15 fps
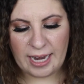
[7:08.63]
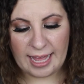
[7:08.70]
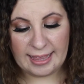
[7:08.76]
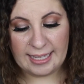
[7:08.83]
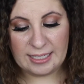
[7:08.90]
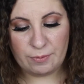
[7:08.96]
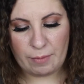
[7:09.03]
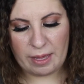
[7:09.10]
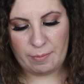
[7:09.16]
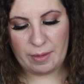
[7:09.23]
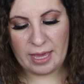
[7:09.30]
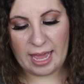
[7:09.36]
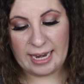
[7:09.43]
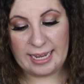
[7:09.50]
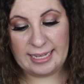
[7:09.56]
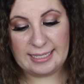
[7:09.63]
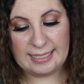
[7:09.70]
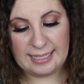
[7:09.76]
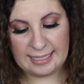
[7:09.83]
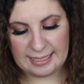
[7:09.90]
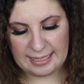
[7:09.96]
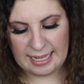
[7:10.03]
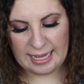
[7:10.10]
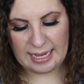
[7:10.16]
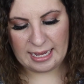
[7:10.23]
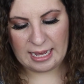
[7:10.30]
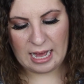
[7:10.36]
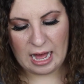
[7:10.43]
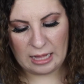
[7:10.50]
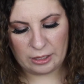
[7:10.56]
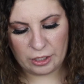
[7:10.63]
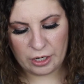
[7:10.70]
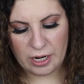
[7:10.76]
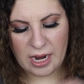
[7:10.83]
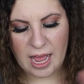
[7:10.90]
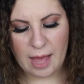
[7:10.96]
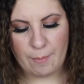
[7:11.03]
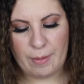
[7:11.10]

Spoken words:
and this might be an existing color,